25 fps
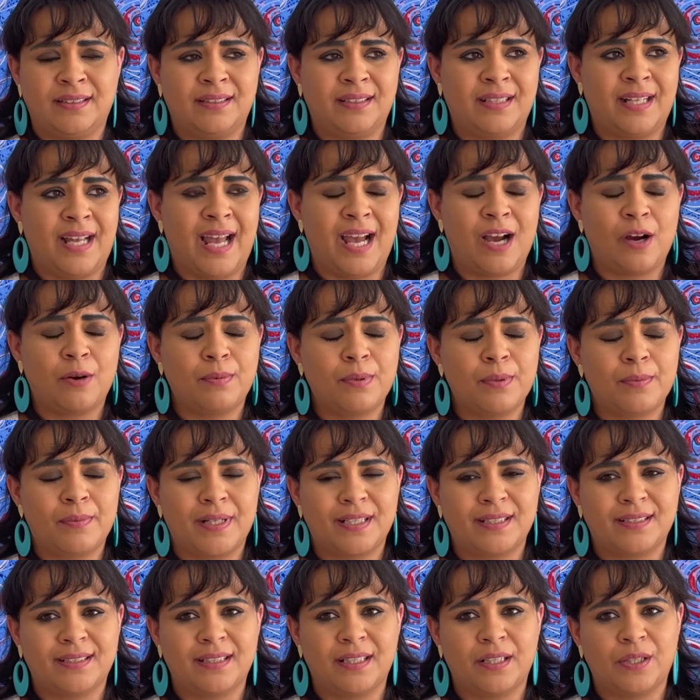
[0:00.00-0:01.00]
help
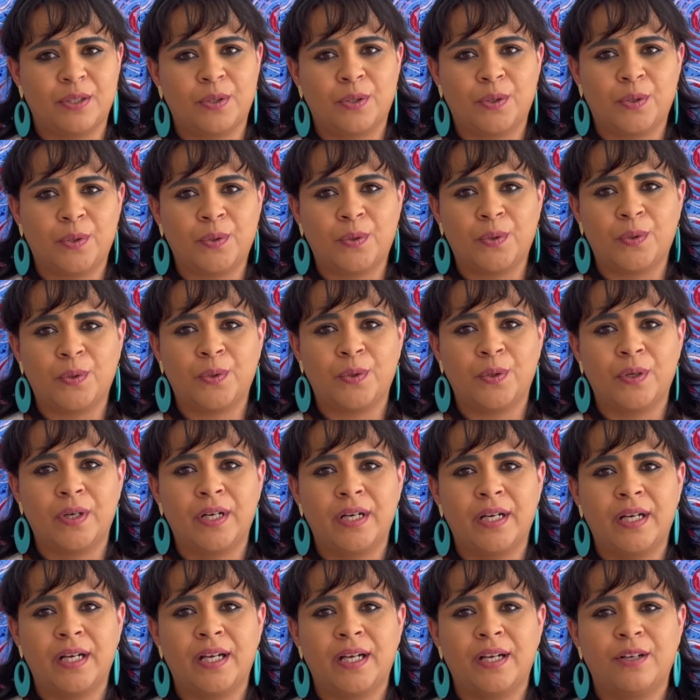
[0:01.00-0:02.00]
Brazil
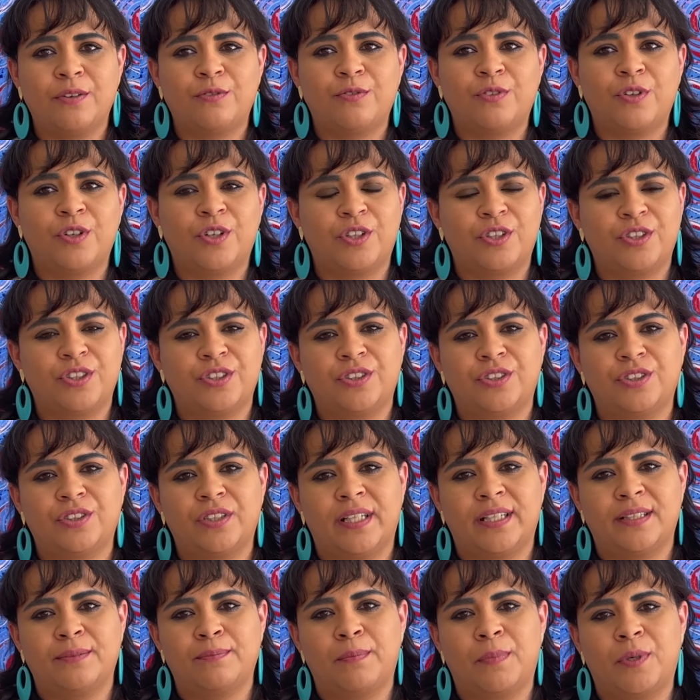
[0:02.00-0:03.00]
flourish
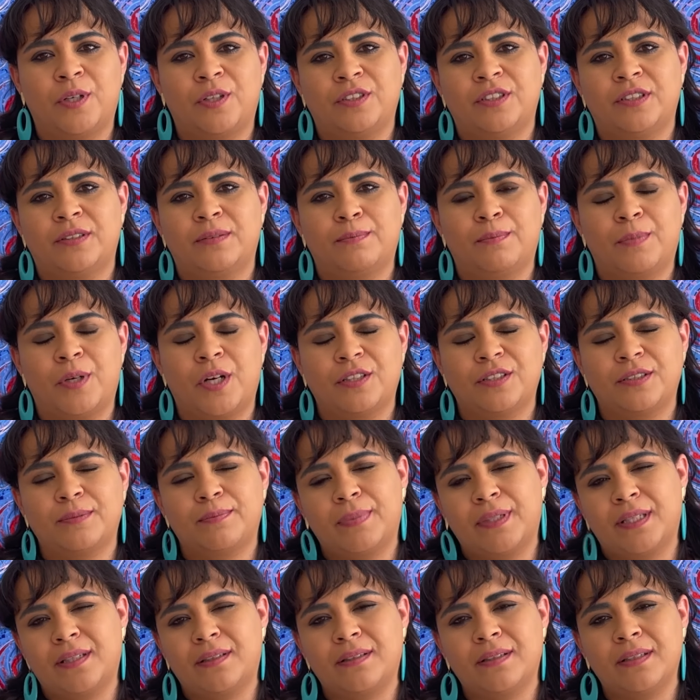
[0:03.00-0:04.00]
and
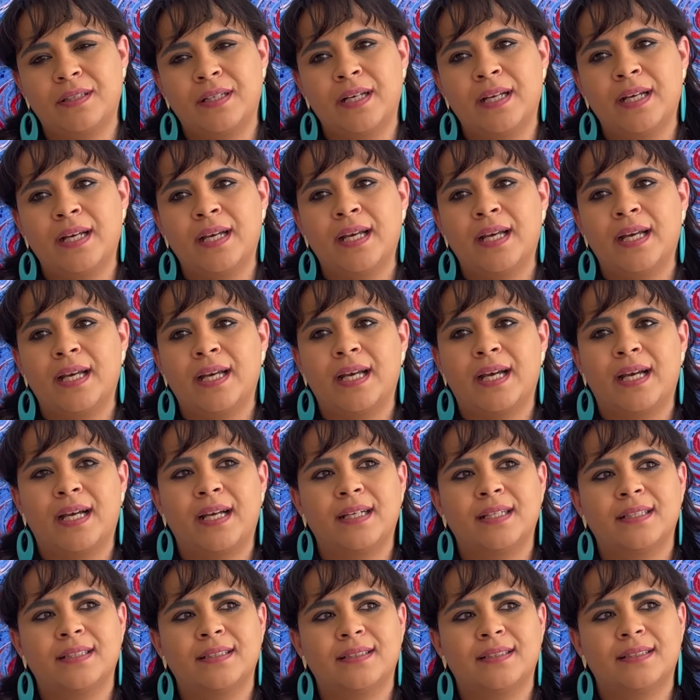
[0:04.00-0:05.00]
prosper
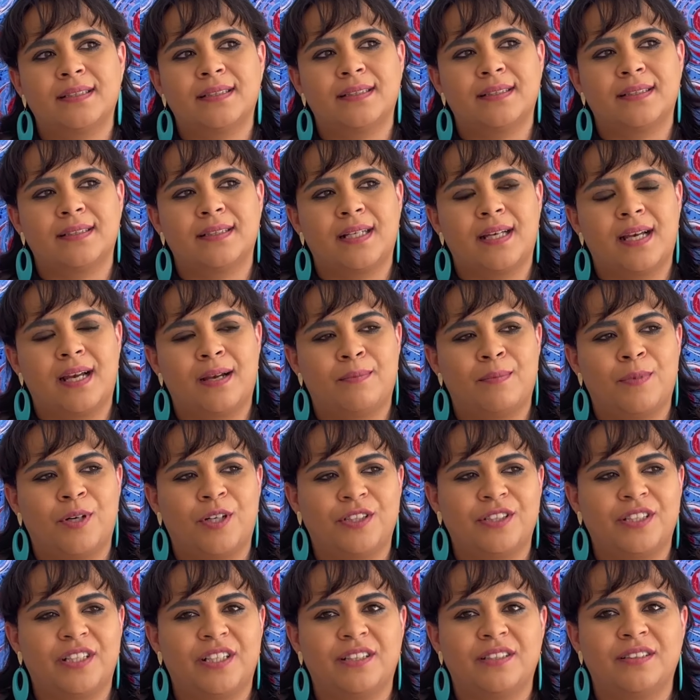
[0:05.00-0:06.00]
as a
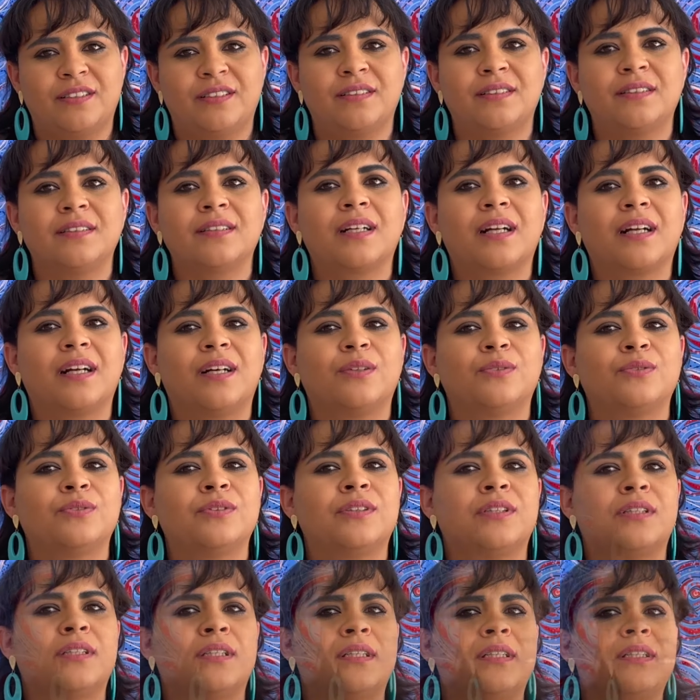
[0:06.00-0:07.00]
modern
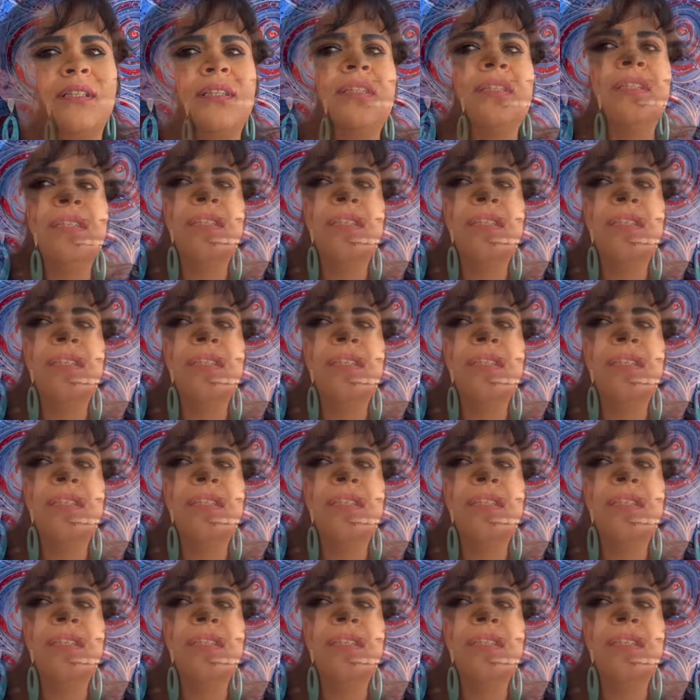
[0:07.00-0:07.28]
country.